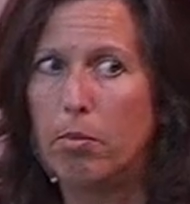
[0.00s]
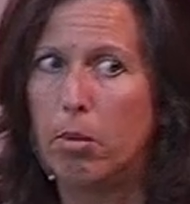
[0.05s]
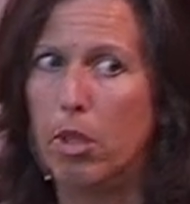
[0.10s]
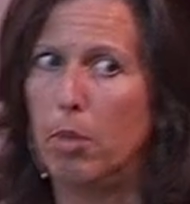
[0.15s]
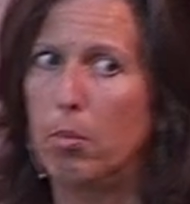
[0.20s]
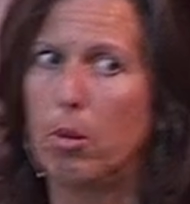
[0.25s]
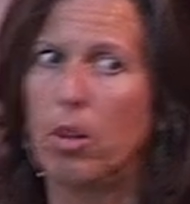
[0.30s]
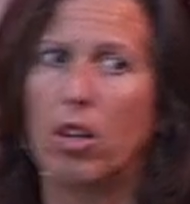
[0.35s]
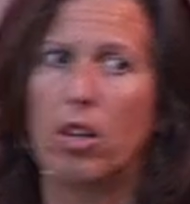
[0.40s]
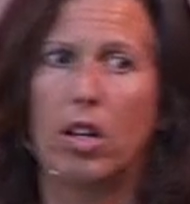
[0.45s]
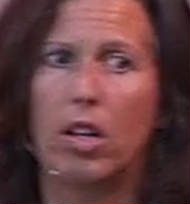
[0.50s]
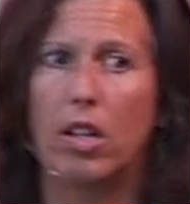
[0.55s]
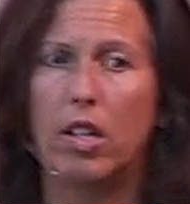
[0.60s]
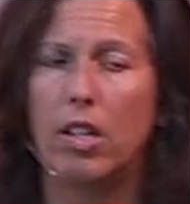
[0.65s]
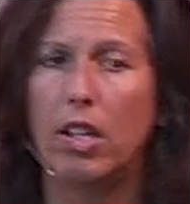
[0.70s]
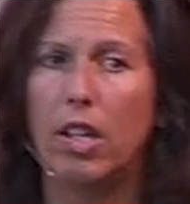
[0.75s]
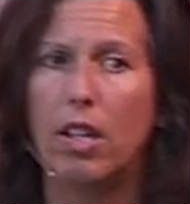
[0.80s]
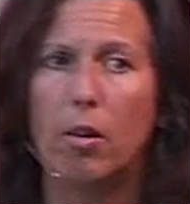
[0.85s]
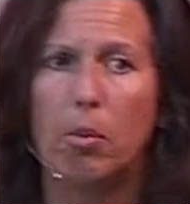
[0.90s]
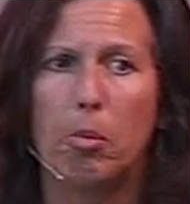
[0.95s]
People are going to
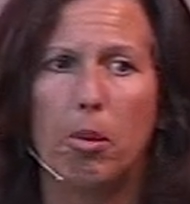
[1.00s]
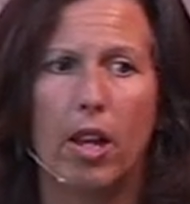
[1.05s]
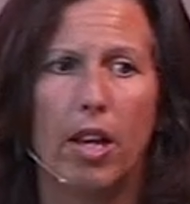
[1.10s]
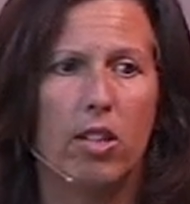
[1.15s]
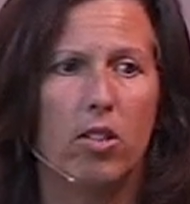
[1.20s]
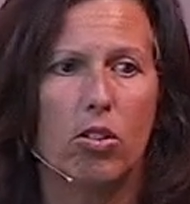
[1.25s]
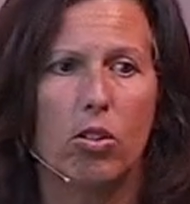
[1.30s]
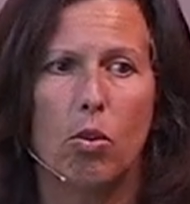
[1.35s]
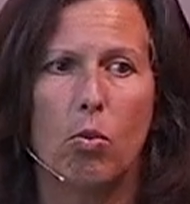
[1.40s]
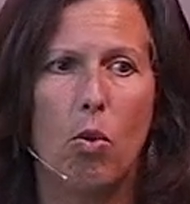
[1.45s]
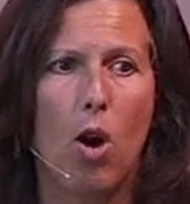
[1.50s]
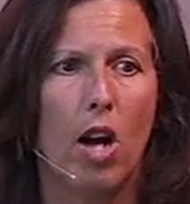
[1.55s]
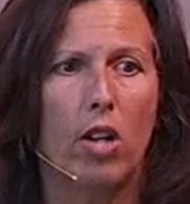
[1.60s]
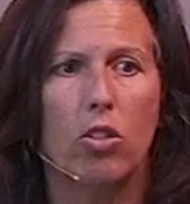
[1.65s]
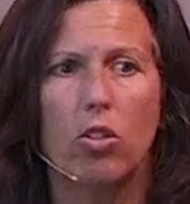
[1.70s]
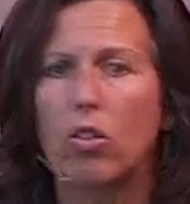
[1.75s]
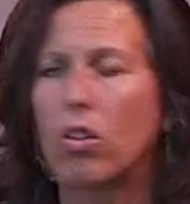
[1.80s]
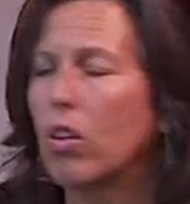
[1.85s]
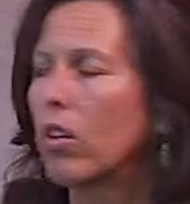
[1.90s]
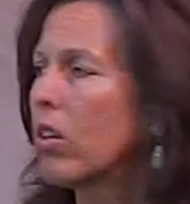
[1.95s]
need a place to
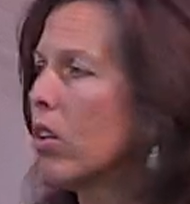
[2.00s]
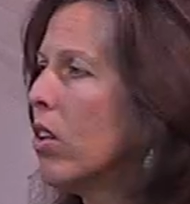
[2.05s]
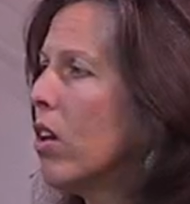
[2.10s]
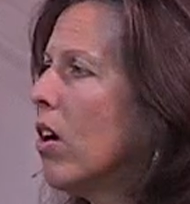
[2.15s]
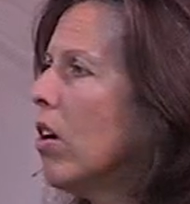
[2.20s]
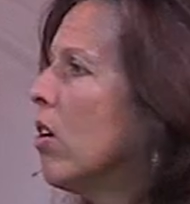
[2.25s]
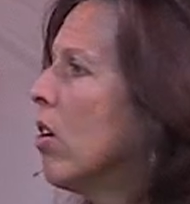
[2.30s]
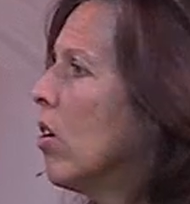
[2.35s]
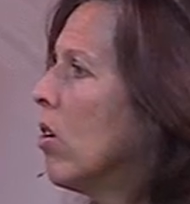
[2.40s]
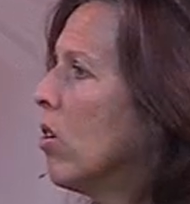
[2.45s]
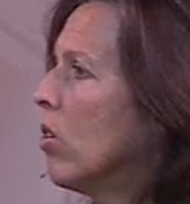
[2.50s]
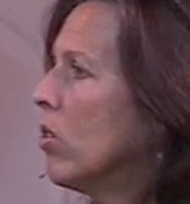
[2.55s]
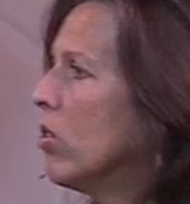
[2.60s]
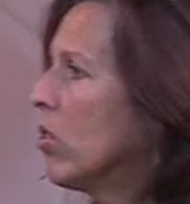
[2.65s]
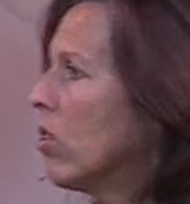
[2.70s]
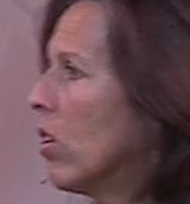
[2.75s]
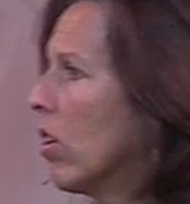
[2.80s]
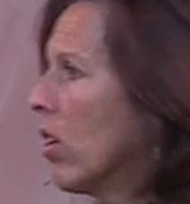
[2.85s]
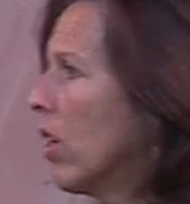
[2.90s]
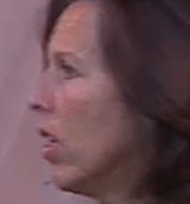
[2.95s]
wash their
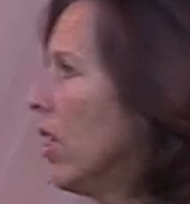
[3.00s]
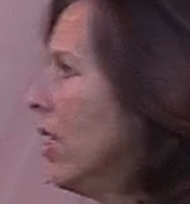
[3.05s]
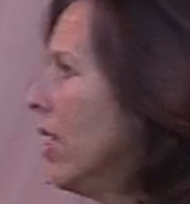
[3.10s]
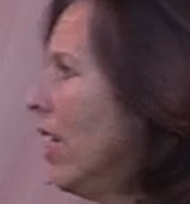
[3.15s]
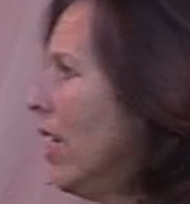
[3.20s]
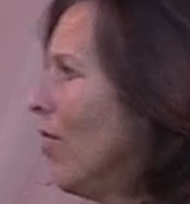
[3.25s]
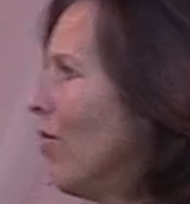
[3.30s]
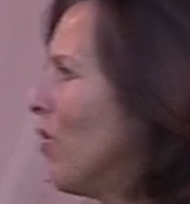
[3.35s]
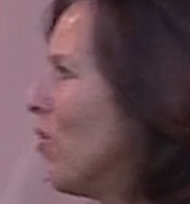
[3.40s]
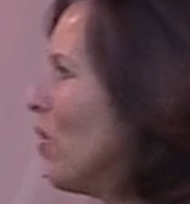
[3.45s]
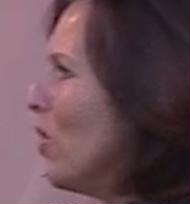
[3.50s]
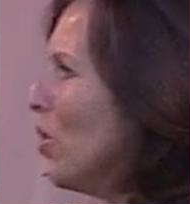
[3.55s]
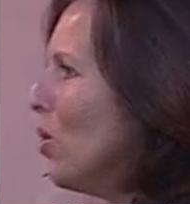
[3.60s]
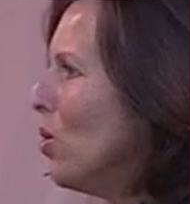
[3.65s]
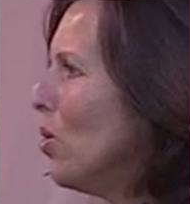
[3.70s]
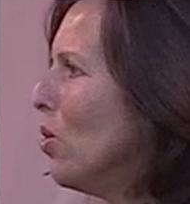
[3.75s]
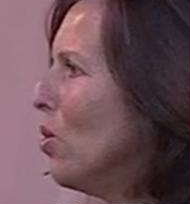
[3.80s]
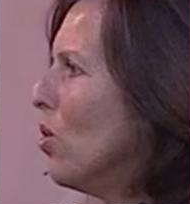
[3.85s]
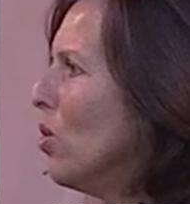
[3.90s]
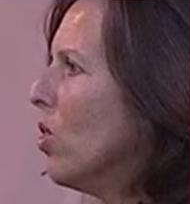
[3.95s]
clothes. They're going to need
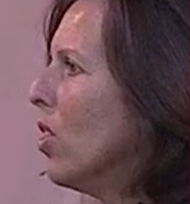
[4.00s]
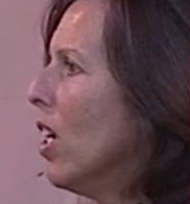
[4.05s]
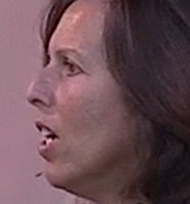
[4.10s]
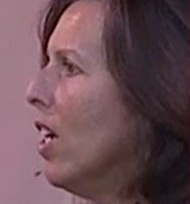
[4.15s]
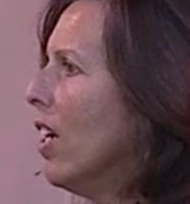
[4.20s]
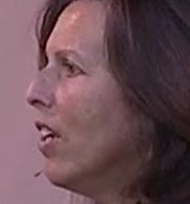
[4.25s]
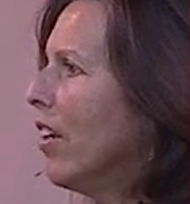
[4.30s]
food.